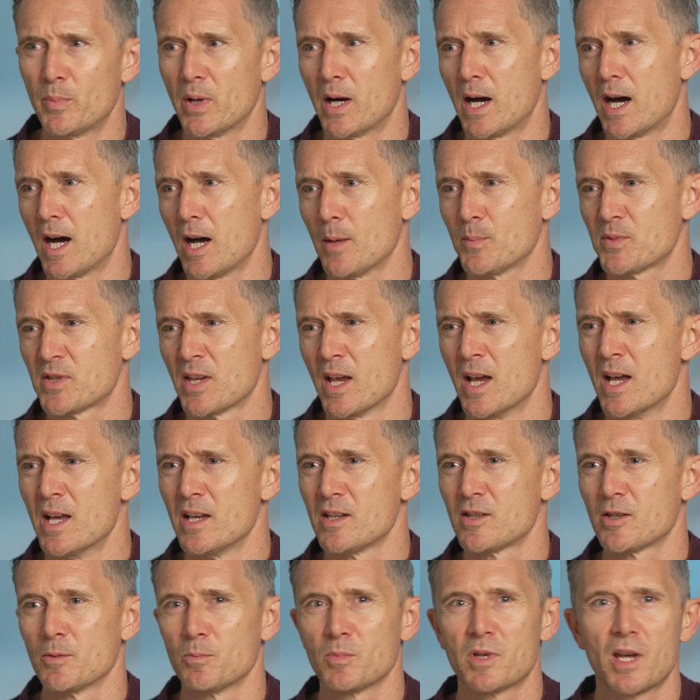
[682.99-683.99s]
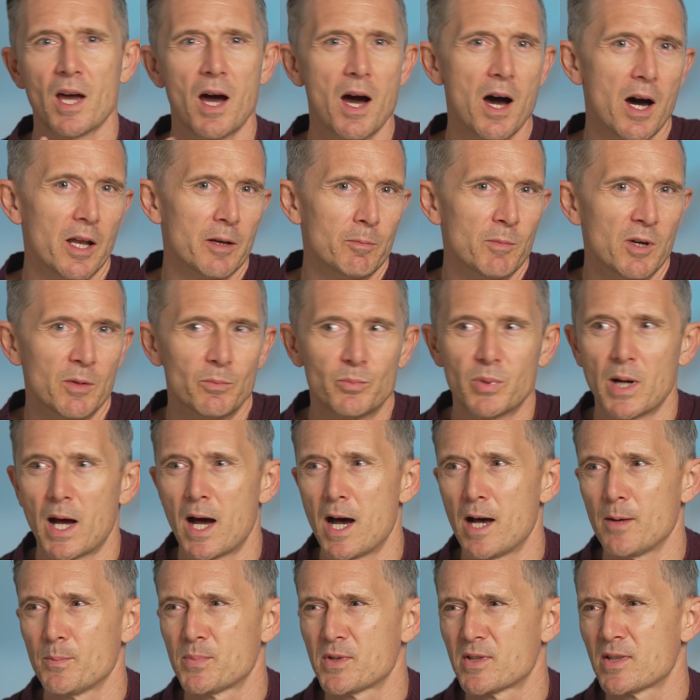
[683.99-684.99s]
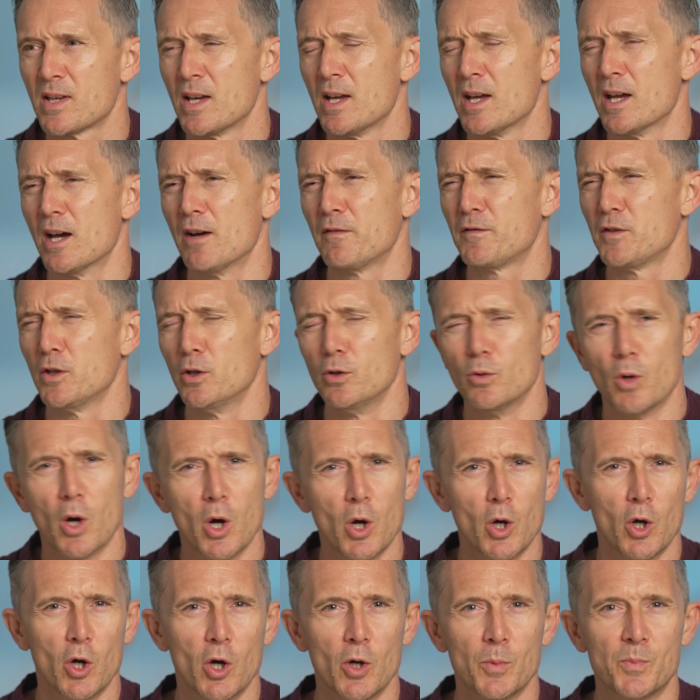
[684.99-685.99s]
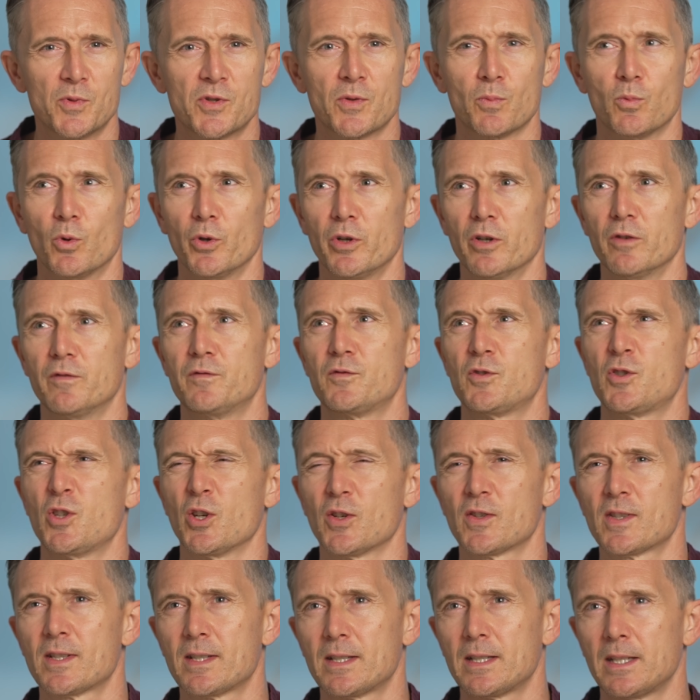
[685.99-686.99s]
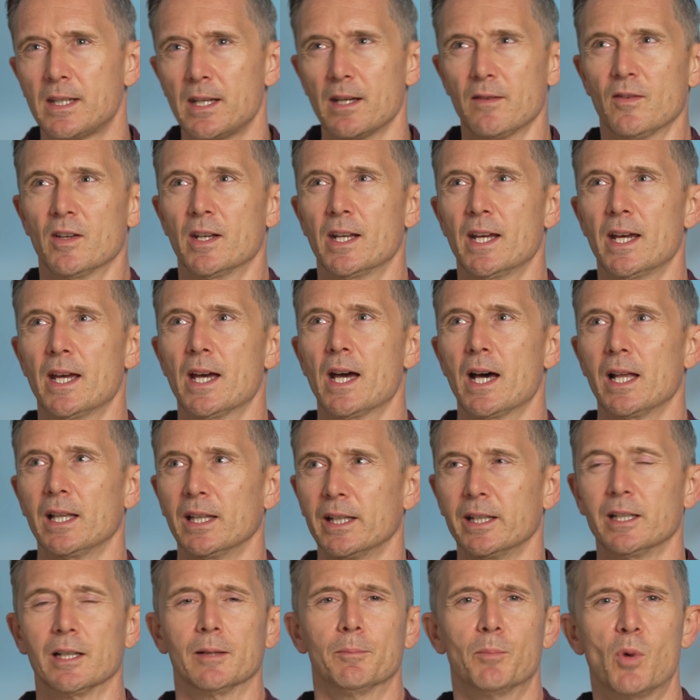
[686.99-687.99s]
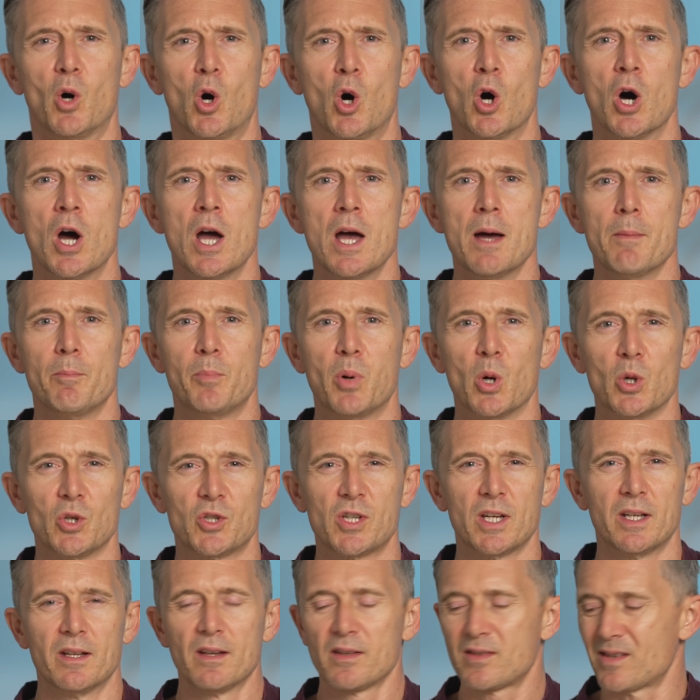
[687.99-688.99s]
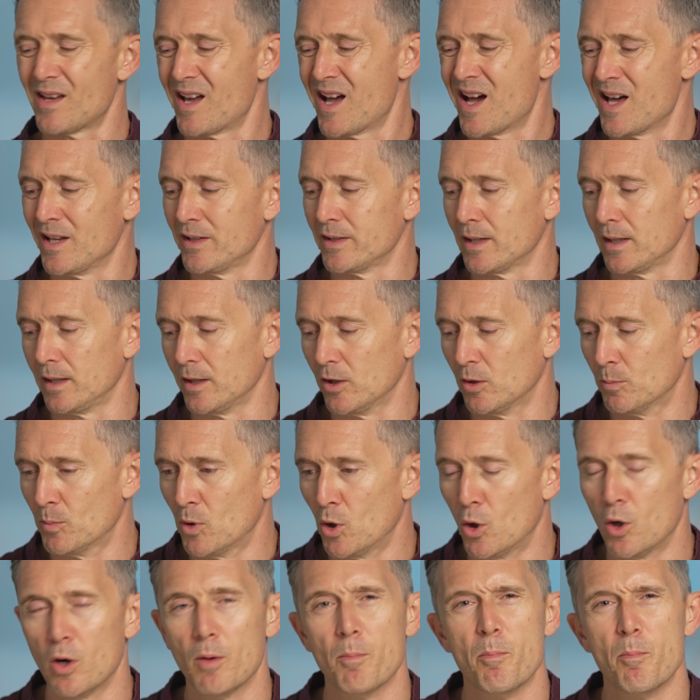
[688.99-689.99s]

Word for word: Perhaps some cardamom, perhaps a few herbs would have just given it a little more punchiness and a little more